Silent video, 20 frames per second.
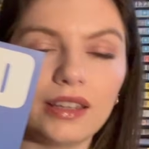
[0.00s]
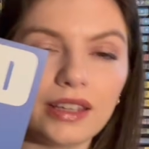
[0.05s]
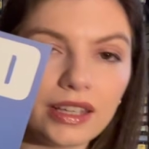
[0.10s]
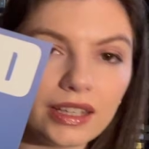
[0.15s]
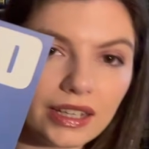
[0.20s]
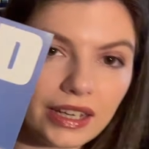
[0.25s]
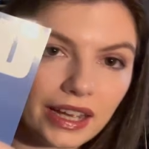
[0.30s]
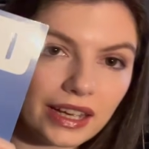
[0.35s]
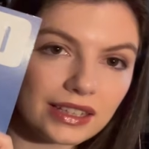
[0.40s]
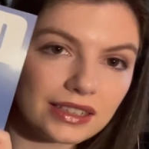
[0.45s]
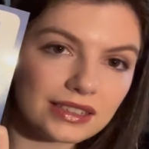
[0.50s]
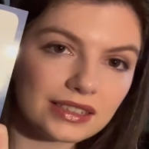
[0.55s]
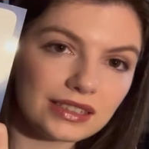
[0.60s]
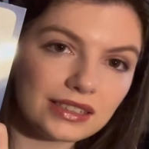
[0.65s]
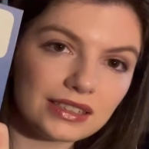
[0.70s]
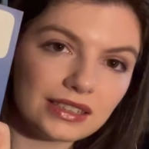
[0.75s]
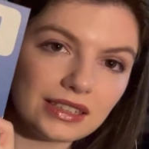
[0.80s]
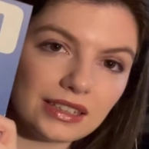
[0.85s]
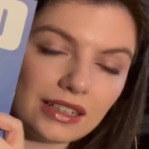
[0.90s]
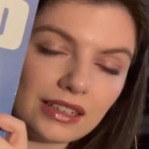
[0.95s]
then next
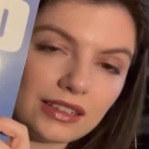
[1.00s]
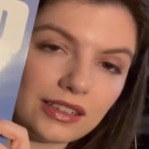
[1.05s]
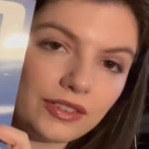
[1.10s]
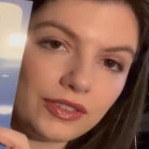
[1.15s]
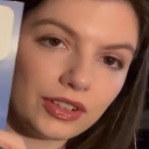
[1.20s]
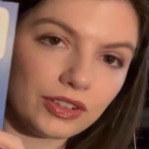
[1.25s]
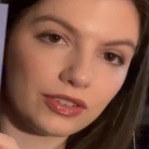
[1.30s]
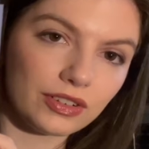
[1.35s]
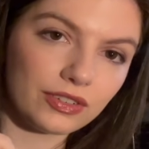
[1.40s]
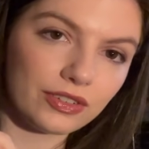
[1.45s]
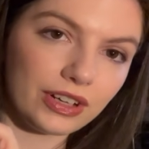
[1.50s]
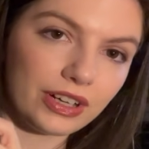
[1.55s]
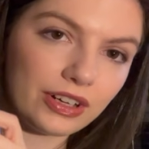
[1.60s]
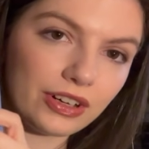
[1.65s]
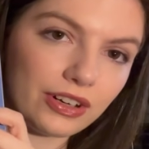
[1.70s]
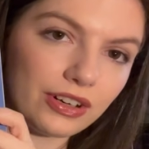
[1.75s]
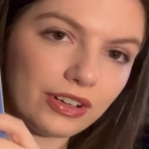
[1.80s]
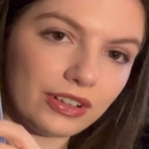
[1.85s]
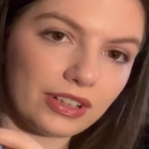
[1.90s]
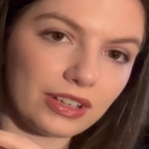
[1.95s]
is Olivia
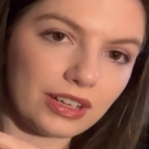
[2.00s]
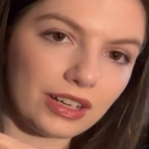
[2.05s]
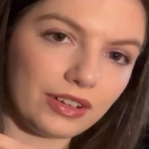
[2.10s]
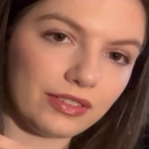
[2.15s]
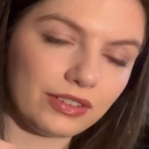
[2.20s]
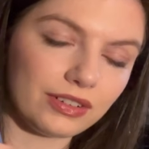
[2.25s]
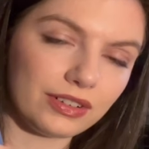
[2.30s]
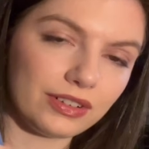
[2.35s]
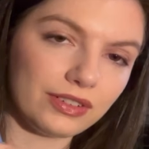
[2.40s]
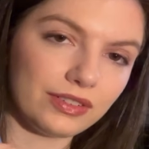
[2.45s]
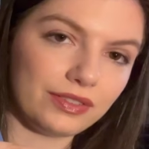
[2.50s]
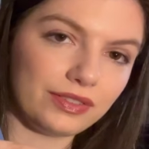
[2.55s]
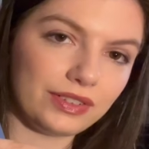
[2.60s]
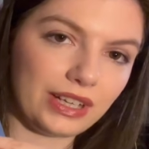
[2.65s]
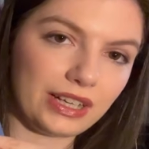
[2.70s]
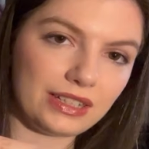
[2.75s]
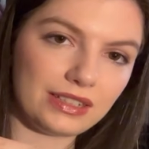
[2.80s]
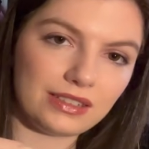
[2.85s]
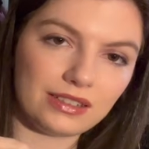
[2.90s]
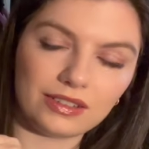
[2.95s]
Rodrigo on the cover of
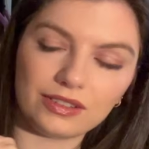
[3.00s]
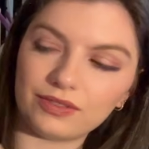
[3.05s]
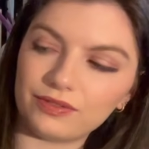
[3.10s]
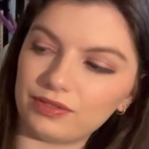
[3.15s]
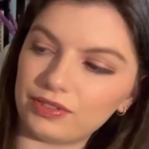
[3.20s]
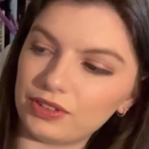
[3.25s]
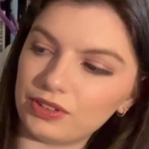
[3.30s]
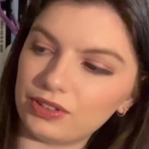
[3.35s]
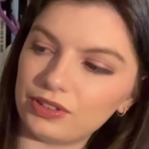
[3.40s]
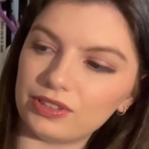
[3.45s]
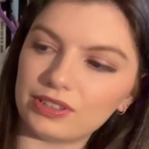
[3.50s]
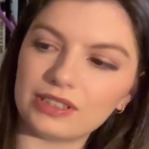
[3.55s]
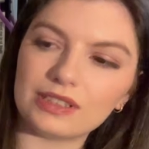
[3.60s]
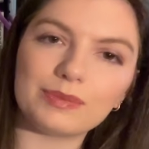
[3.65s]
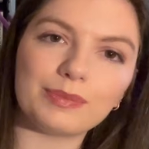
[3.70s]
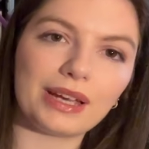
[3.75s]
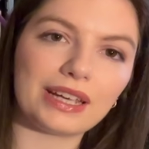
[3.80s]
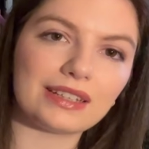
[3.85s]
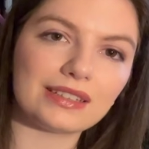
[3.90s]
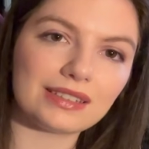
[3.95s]
Dazed and Confused.
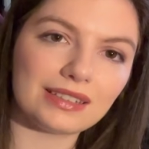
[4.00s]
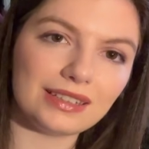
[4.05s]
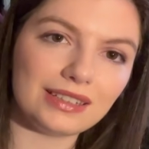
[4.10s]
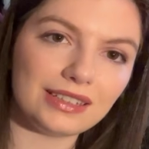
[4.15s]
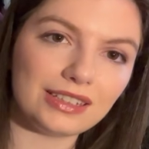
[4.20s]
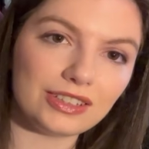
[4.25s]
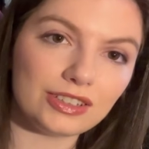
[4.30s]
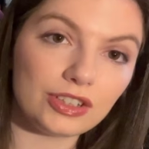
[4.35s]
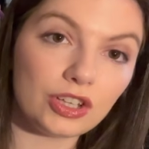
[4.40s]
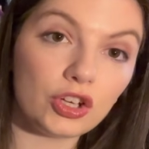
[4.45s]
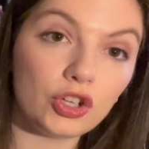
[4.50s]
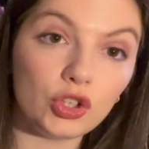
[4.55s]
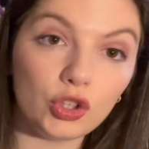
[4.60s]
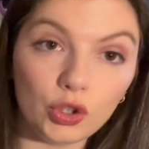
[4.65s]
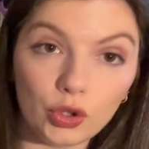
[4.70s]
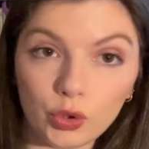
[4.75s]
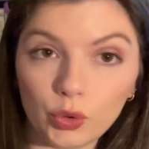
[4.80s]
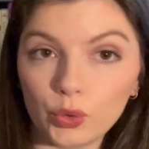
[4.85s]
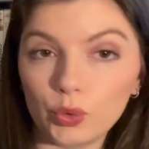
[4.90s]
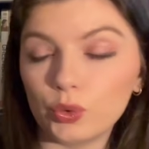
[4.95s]
This magazine is
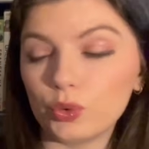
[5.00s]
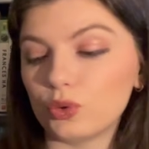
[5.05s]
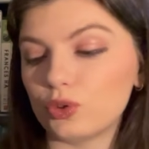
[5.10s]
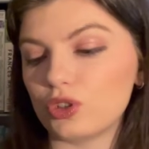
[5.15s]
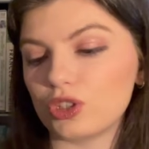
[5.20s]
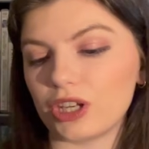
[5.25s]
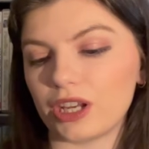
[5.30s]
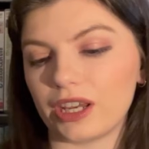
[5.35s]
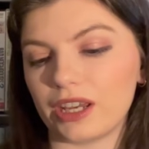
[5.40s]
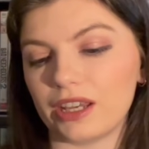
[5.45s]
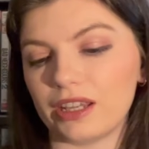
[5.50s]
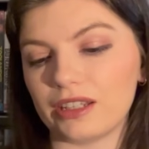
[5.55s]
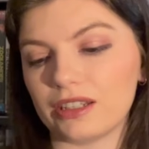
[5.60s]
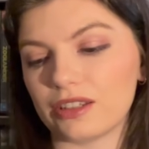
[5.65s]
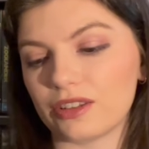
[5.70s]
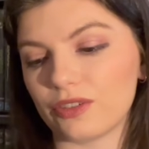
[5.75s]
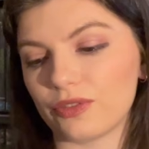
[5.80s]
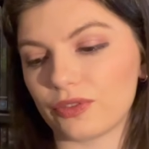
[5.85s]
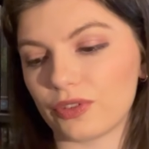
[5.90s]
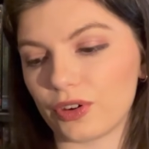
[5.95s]
huge and
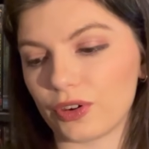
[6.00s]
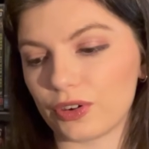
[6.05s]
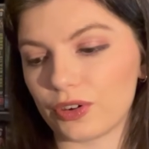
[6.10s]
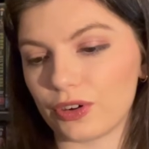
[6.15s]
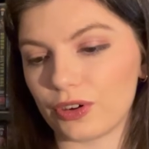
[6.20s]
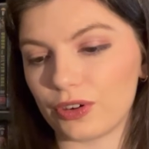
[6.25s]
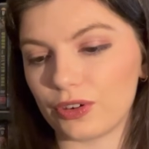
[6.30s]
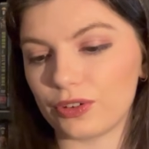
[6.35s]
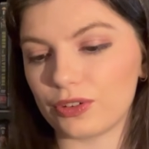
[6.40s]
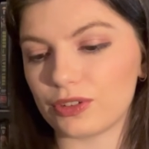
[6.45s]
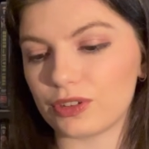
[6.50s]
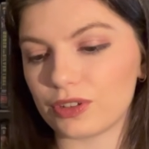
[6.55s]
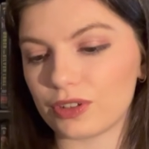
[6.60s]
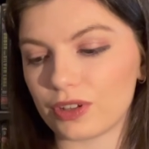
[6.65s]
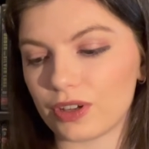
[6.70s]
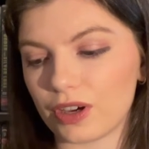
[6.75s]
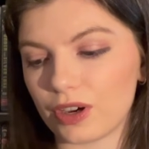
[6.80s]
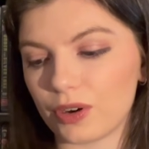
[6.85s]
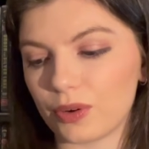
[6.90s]
the photos are